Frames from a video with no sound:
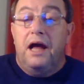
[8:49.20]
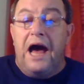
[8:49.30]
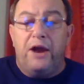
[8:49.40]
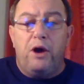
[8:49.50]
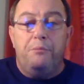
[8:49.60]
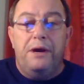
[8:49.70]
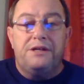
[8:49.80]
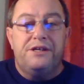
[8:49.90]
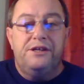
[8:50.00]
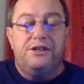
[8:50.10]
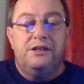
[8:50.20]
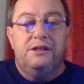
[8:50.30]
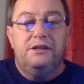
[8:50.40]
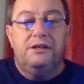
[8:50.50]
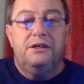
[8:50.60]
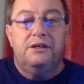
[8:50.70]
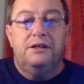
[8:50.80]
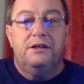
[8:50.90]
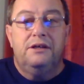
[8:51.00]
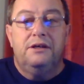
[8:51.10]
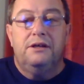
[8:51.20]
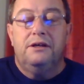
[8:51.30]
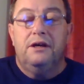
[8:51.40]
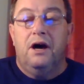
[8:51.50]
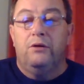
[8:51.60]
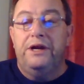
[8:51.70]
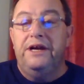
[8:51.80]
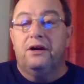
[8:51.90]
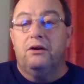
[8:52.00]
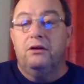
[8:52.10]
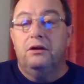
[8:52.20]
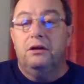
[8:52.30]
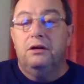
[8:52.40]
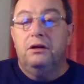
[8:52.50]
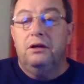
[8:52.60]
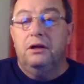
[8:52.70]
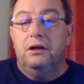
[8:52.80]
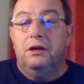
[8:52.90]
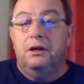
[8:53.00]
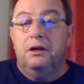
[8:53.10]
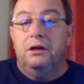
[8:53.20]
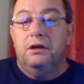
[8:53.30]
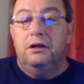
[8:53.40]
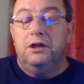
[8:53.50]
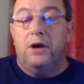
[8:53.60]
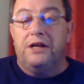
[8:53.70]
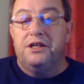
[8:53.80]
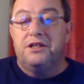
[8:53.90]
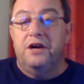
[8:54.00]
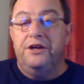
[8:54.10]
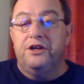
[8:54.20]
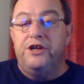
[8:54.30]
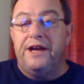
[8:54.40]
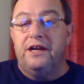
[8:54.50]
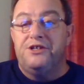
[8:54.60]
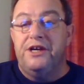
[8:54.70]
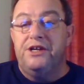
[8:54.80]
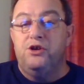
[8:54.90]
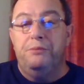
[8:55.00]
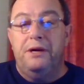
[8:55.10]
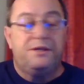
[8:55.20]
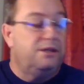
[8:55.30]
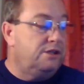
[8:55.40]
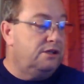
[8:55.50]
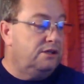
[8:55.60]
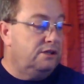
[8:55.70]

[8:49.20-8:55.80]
how do I message on here? Do I just go to your channel and send you a message?